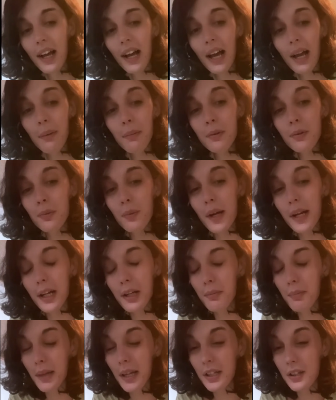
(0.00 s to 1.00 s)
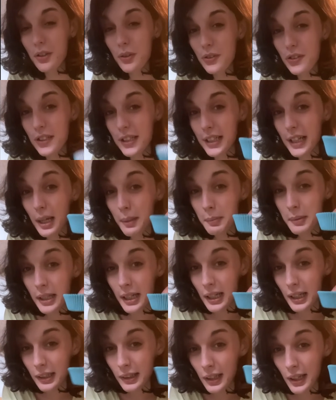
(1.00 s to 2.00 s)
I would recommend using
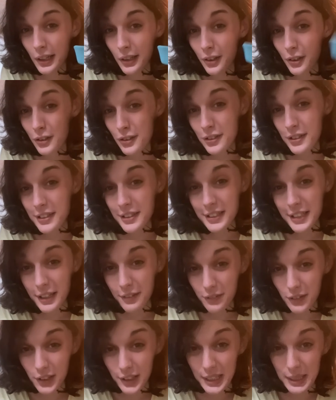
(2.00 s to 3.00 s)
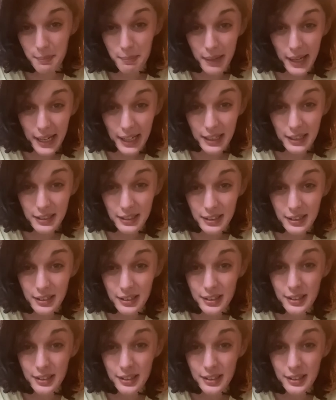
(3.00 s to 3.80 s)
cupcake liners to save on the mess.